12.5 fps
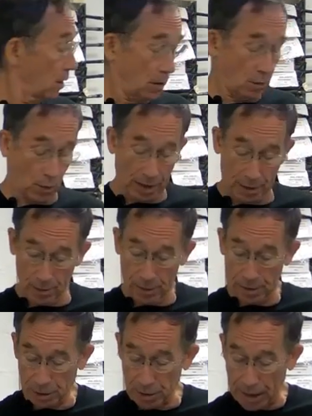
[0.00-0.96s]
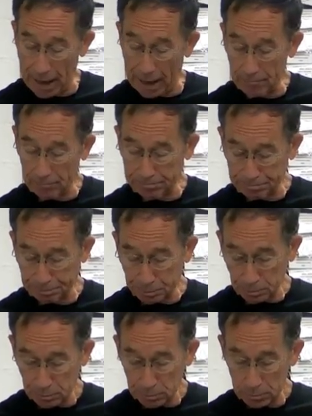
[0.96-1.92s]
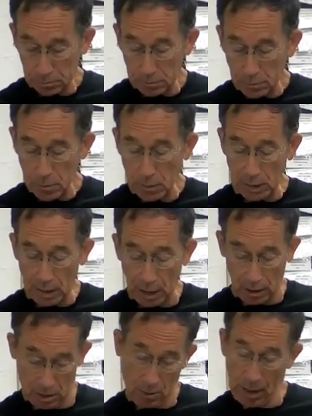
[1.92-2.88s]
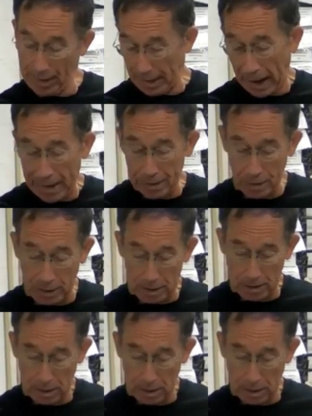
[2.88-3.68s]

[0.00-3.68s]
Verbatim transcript: The way that we do that, or the way that I do it,